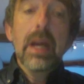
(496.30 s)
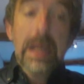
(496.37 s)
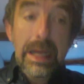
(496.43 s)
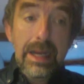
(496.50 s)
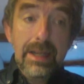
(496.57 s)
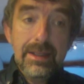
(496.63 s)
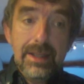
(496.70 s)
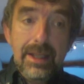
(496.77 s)

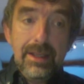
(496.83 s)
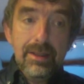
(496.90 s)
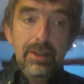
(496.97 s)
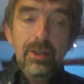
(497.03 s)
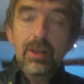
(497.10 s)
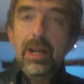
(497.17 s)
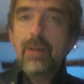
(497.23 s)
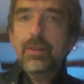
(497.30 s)
And indeed,
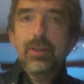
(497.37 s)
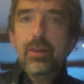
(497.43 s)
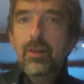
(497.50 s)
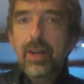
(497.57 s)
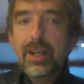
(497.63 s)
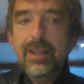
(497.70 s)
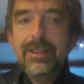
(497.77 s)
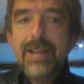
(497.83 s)
you could have a sort of
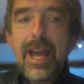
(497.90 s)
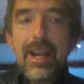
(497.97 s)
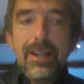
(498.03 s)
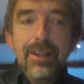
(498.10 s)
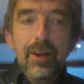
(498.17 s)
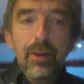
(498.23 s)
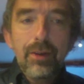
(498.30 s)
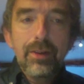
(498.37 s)
like a
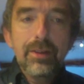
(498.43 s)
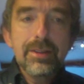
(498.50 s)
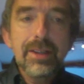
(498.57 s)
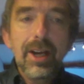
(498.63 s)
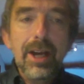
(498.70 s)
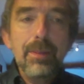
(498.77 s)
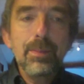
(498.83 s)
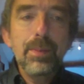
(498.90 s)
telethon
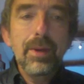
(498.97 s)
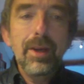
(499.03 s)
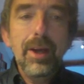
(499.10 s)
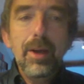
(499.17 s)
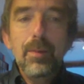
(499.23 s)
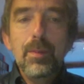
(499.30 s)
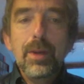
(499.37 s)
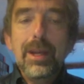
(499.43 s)
type
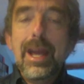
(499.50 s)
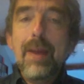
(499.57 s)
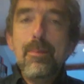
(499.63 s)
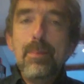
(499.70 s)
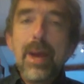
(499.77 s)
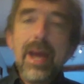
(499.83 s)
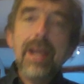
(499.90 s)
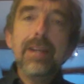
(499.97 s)

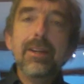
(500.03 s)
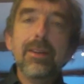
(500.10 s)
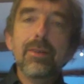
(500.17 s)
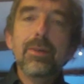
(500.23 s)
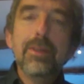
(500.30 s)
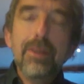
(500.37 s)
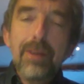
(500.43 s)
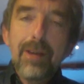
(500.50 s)
campaign,
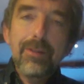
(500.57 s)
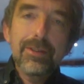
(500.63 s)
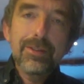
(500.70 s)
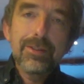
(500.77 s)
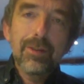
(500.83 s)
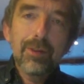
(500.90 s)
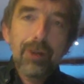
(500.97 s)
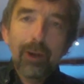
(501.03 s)
where you have the
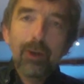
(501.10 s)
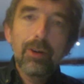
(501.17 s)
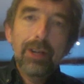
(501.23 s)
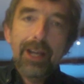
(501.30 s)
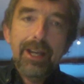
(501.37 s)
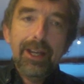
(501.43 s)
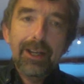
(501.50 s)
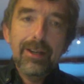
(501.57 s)
sort of clock
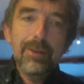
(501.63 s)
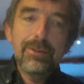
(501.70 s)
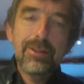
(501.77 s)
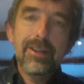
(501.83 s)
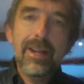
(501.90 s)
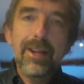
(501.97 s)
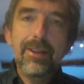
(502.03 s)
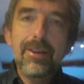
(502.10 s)
getting closer to
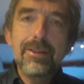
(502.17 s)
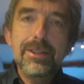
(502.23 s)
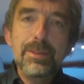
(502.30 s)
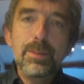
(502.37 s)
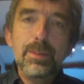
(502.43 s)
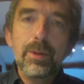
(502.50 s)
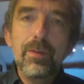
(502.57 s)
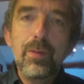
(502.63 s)
that
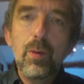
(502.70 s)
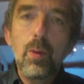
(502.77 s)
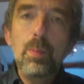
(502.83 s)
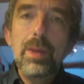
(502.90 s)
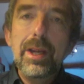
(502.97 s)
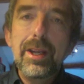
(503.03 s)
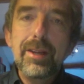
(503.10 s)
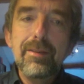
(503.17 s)
30.4
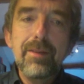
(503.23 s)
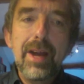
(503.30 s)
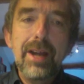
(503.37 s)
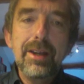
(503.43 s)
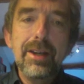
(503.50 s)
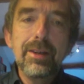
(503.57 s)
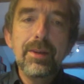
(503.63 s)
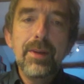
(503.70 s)
billion
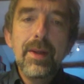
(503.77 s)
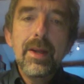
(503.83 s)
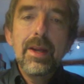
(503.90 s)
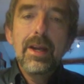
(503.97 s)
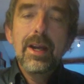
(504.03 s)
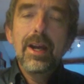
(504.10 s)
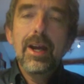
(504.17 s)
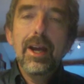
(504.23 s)
value,
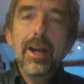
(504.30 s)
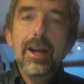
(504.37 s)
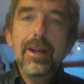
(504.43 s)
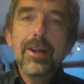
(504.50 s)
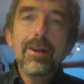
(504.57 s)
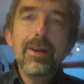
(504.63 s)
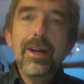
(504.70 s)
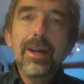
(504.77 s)

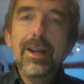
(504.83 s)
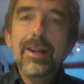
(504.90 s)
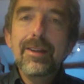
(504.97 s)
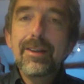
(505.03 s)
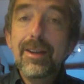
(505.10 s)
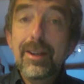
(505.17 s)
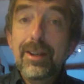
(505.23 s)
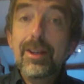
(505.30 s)
and
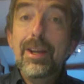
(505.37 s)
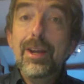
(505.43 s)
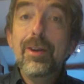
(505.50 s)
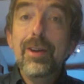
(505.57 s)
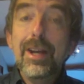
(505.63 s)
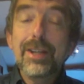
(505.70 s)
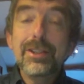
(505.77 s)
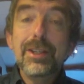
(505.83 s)
it
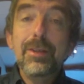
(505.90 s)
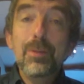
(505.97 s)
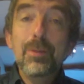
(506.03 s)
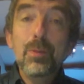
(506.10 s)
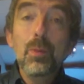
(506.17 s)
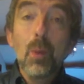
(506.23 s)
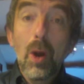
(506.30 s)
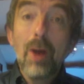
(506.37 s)
could actually
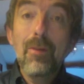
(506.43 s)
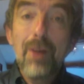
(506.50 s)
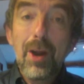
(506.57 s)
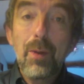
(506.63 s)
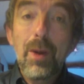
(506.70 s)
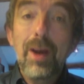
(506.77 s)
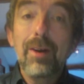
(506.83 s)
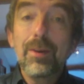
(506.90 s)
work very
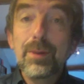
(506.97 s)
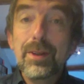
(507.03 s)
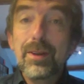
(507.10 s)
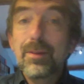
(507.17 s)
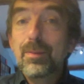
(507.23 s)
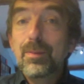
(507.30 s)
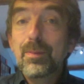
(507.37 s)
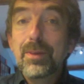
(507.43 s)
well with
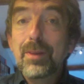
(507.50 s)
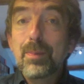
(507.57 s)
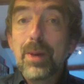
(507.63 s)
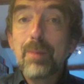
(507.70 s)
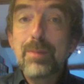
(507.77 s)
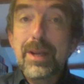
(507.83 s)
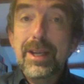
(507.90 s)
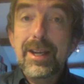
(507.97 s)
the
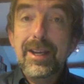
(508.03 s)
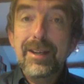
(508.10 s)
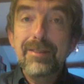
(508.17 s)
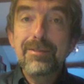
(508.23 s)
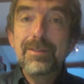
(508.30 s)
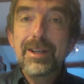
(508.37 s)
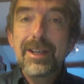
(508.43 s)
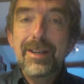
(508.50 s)
public
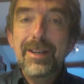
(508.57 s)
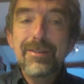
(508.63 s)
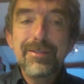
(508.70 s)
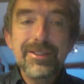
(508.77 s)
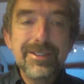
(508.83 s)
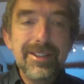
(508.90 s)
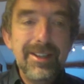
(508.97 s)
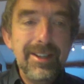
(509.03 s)
getting really
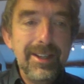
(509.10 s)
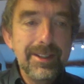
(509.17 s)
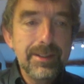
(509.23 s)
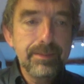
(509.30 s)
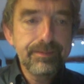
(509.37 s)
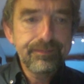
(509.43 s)
interested in this.